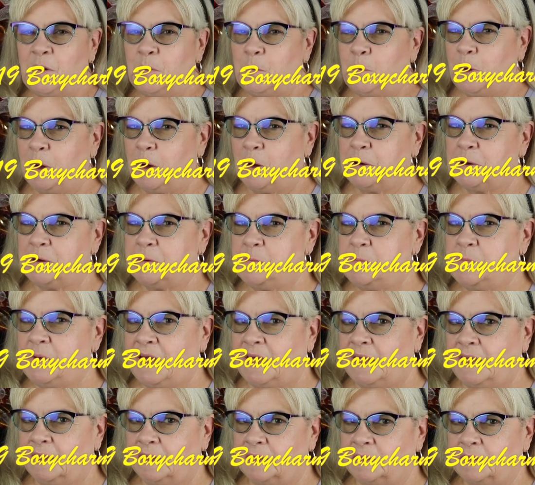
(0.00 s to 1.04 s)
Welcome
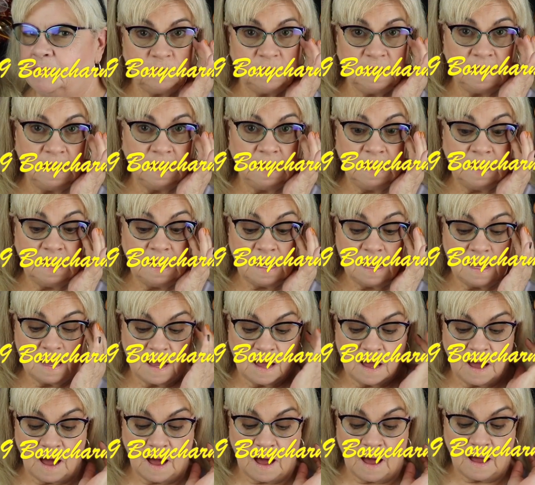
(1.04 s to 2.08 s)
back. Today,
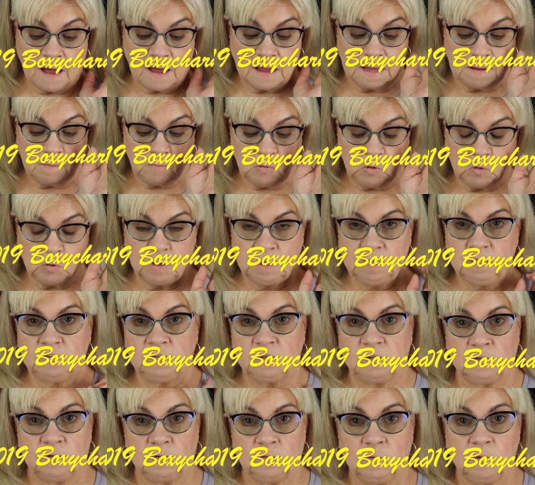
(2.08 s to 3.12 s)
I am going
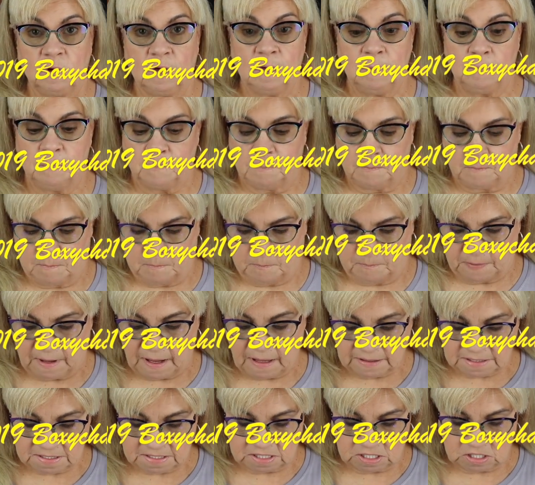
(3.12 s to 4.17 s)
to do a
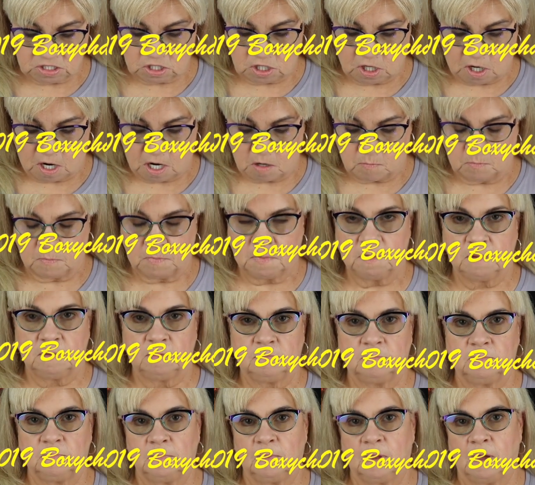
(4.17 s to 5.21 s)
boxy charm
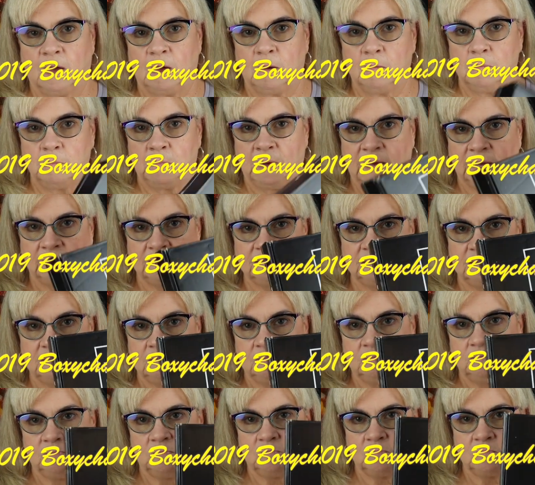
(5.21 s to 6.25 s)
unboxing.